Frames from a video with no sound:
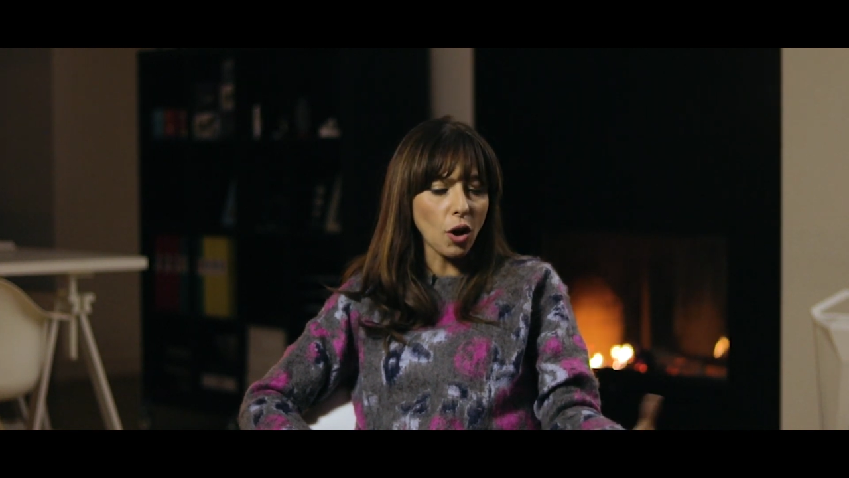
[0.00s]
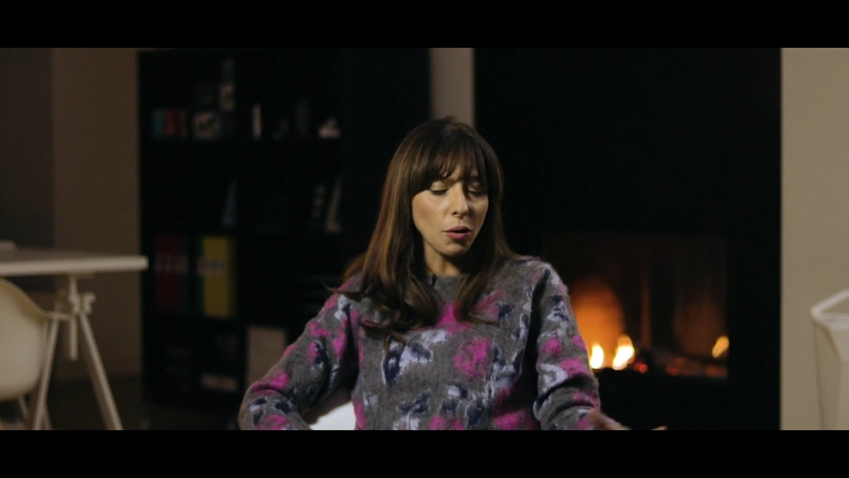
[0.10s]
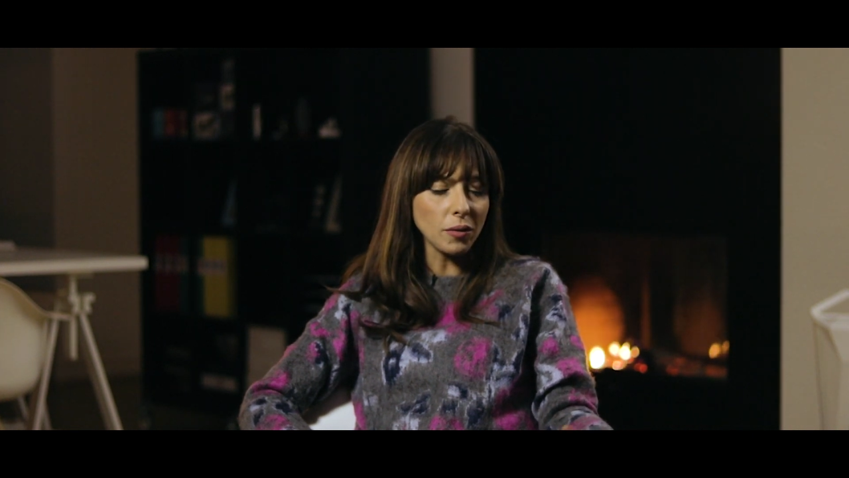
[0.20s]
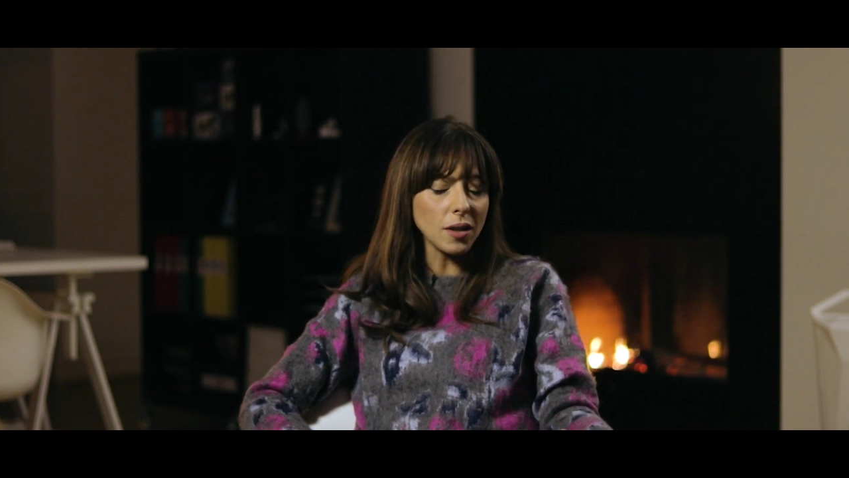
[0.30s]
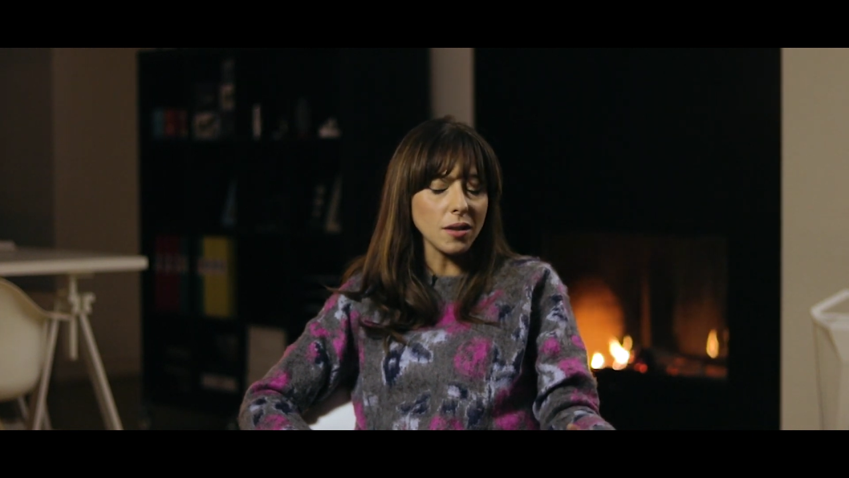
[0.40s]

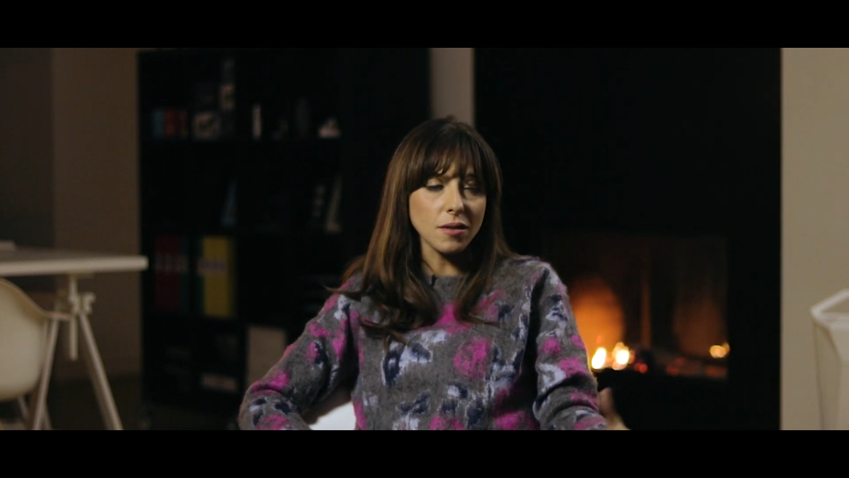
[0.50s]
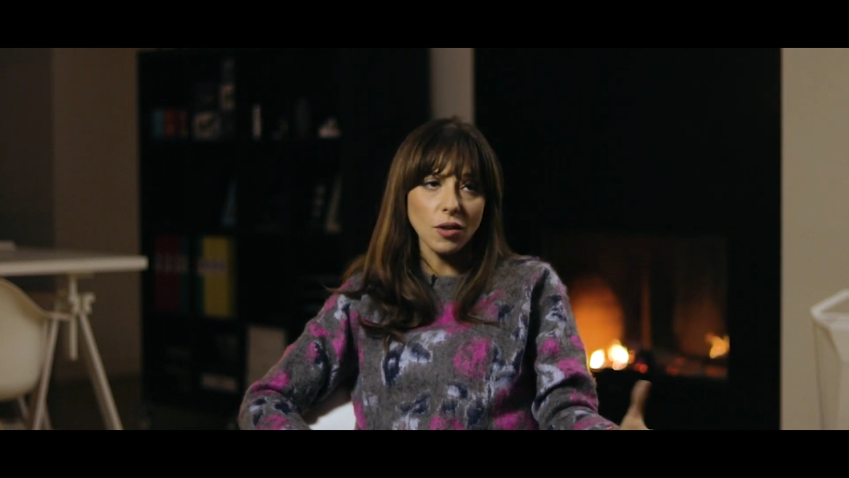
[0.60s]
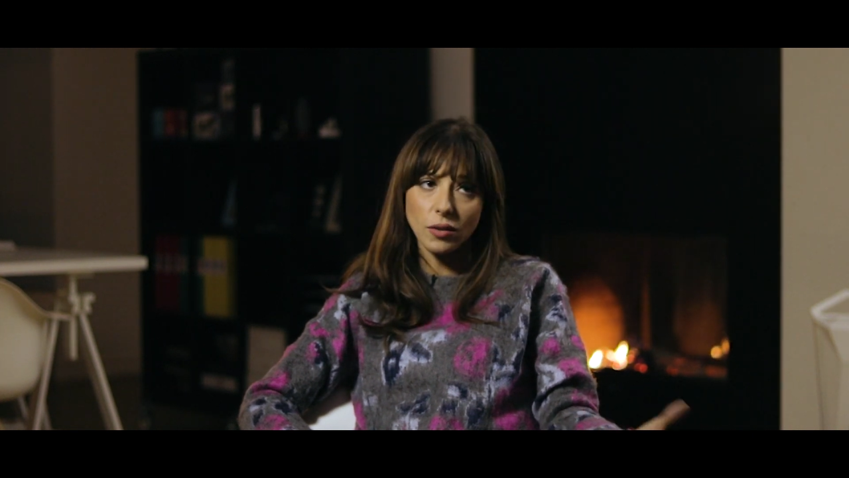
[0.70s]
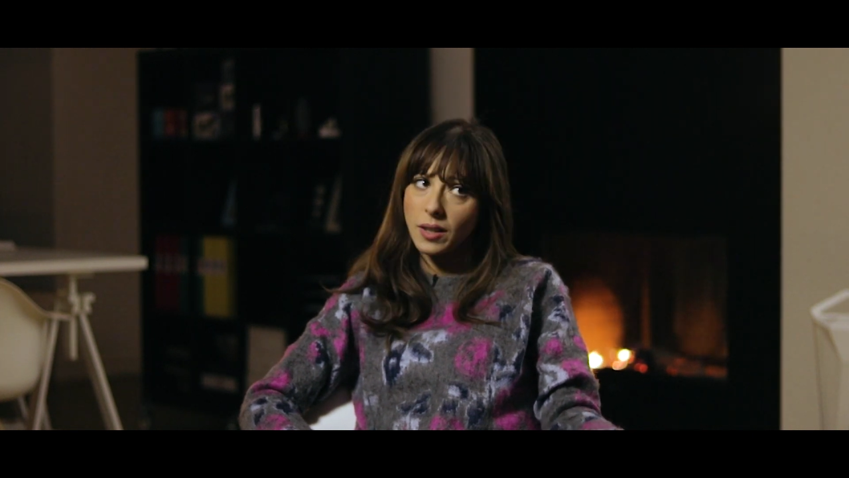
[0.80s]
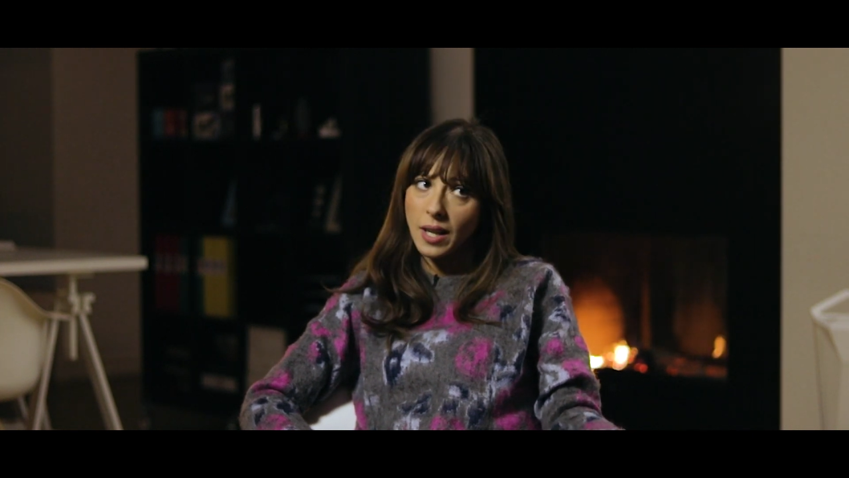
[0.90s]
content is
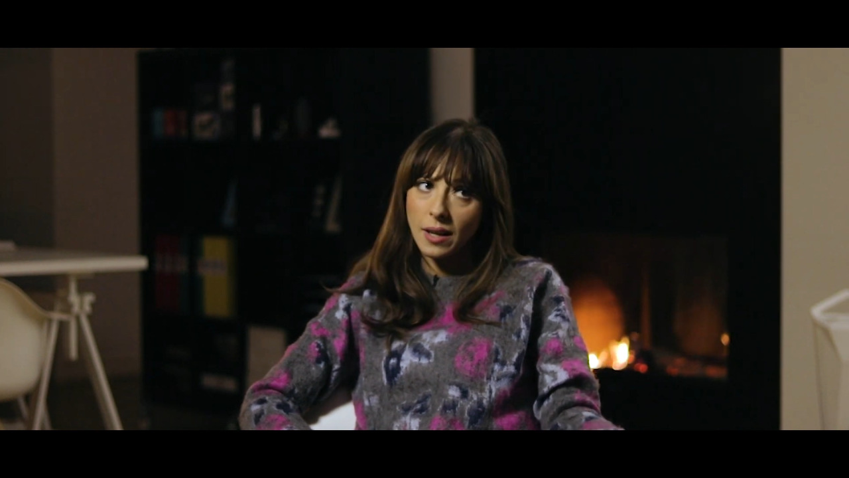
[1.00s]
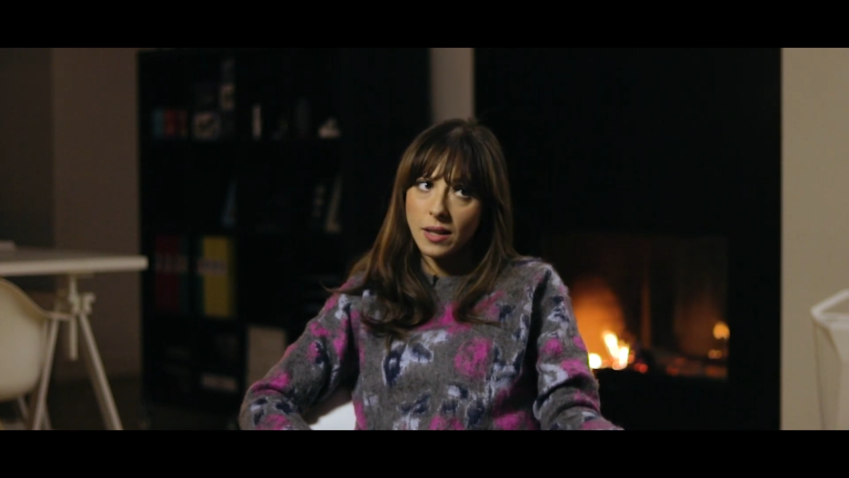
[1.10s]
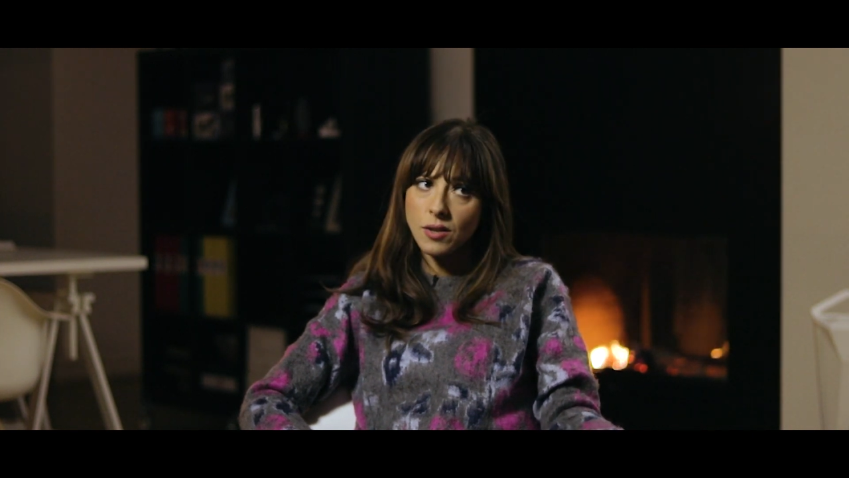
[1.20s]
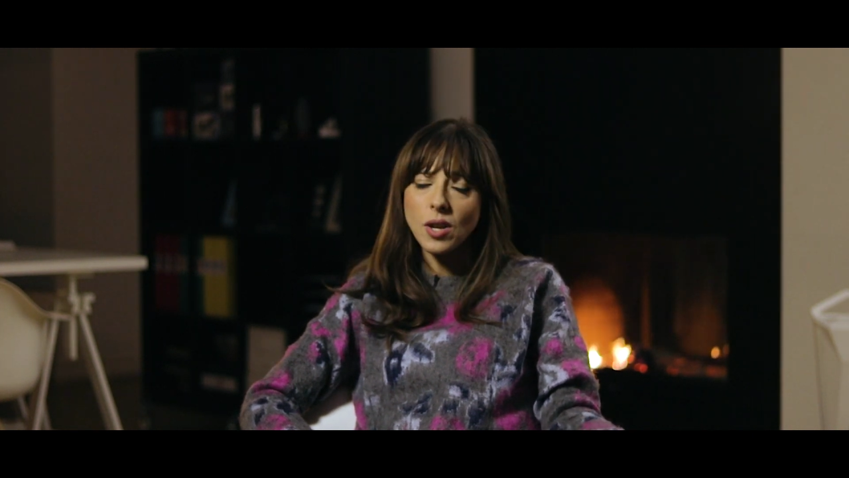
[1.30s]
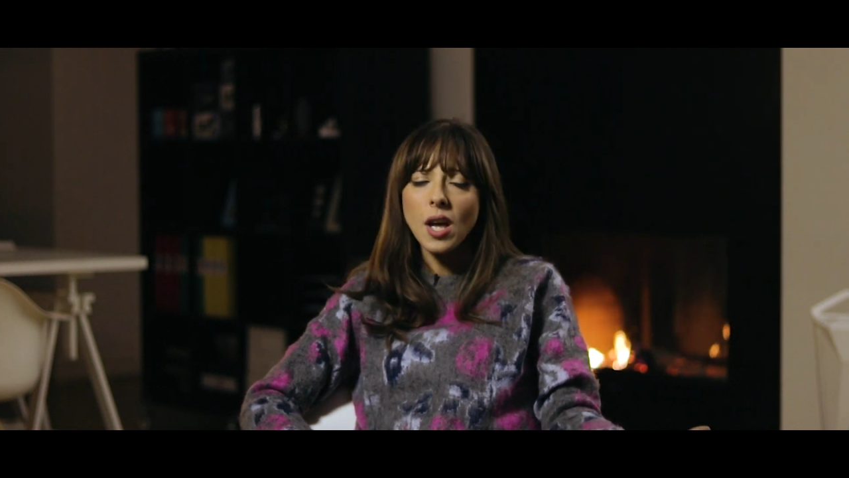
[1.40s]
not in
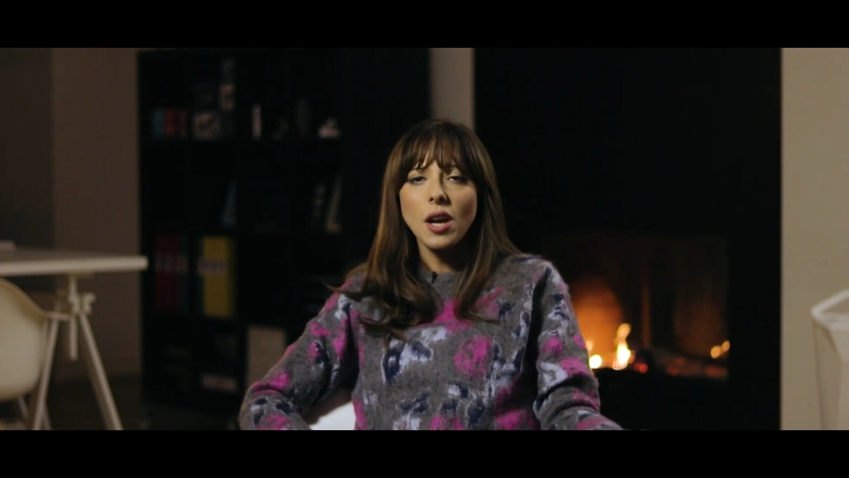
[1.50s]
English.